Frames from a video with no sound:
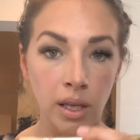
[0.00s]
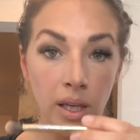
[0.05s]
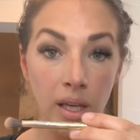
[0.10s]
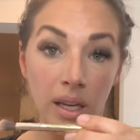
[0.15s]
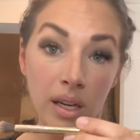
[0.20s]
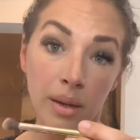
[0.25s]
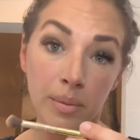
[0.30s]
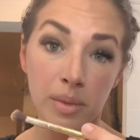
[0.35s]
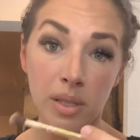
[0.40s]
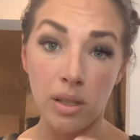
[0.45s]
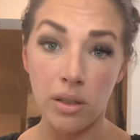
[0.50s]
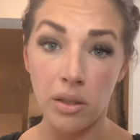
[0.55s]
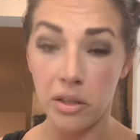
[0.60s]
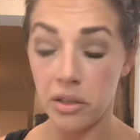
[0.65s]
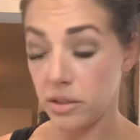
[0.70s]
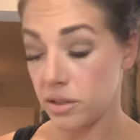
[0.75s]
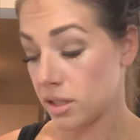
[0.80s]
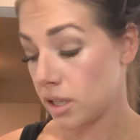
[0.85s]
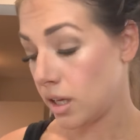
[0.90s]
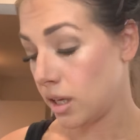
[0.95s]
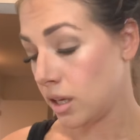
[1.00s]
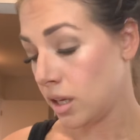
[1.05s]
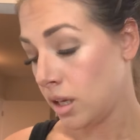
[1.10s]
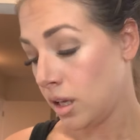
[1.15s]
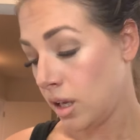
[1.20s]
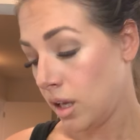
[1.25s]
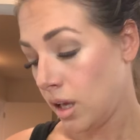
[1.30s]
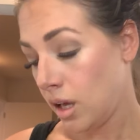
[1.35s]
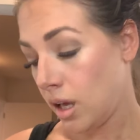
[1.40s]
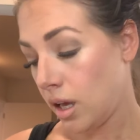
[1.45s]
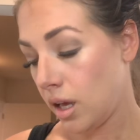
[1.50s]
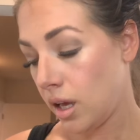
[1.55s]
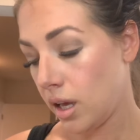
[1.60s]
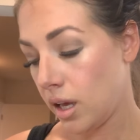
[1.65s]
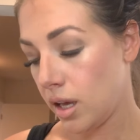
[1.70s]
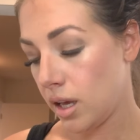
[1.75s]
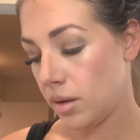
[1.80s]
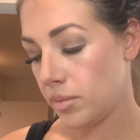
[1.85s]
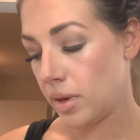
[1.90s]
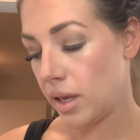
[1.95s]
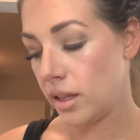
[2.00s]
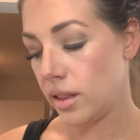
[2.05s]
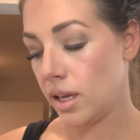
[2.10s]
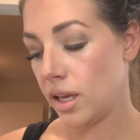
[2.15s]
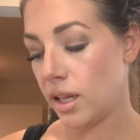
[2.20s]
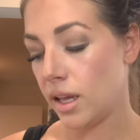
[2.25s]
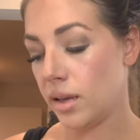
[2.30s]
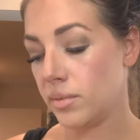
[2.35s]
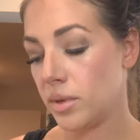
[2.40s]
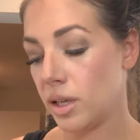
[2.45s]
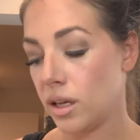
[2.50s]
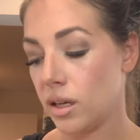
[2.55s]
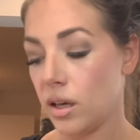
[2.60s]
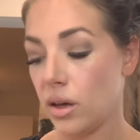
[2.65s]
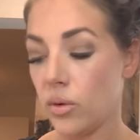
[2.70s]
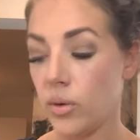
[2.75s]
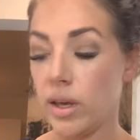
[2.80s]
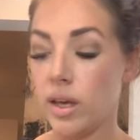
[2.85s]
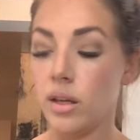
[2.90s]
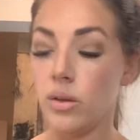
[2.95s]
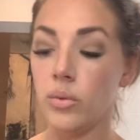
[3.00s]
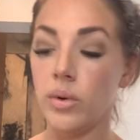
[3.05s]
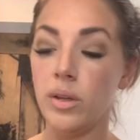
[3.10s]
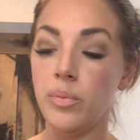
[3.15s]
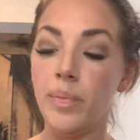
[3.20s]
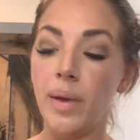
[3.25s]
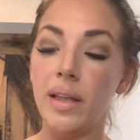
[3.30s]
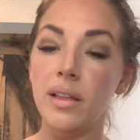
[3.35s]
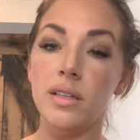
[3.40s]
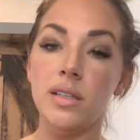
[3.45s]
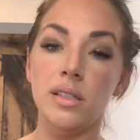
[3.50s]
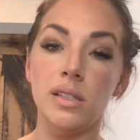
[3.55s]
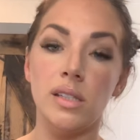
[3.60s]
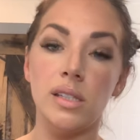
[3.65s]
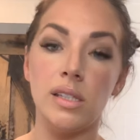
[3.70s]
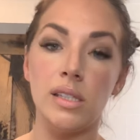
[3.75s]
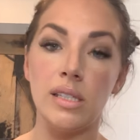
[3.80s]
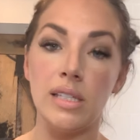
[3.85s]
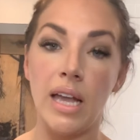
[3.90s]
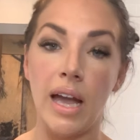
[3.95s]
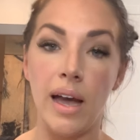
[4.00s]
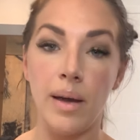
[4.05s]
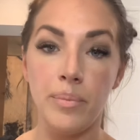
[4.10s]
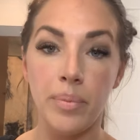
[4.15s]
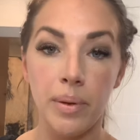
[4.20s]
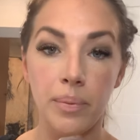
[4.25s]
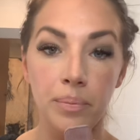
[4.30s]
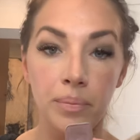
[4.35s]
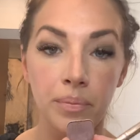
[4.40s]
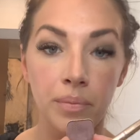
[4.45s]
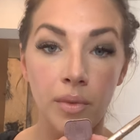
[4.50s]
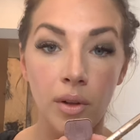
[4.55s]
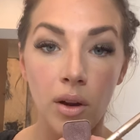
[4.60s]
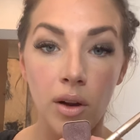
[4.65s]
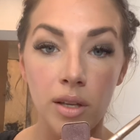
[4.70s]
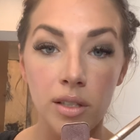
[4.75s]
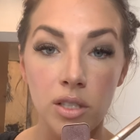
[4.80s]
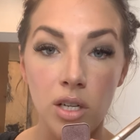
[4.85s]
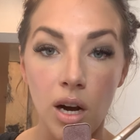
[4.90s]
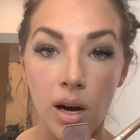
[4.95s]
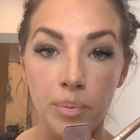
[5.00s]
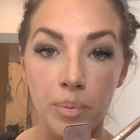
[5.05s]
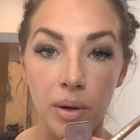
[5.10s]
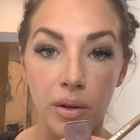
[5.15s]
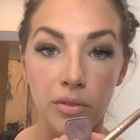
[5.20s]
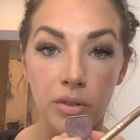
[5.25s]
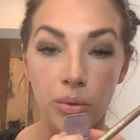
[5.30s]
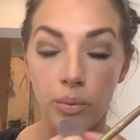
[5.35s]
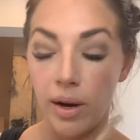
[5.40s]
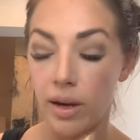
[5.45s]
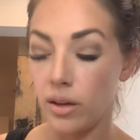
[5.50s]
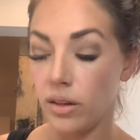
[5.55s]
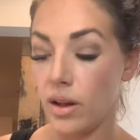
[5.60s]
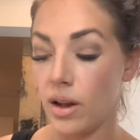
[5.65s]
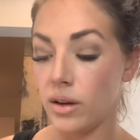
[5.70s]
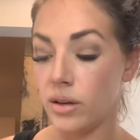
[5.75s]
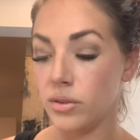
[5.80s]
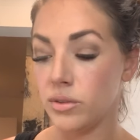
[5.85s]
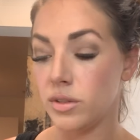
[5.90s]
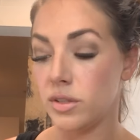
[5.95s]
It comes in the artist kit. And then I'm gonna go in with Bend and Snap on top of the Rigoletto.